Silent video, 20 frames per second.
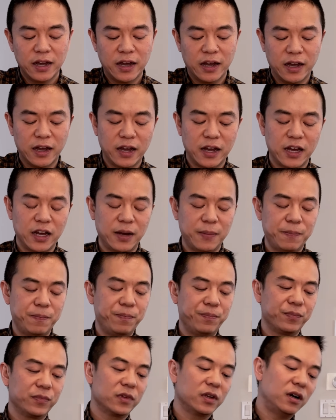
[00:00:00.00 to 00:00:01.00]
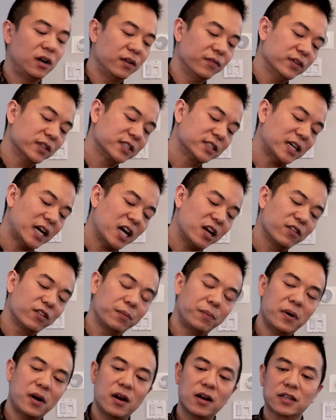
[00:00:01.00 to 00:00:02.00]
On the side of the
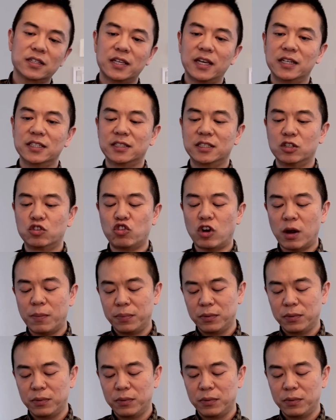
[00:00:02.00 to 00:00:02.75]
box has the Drop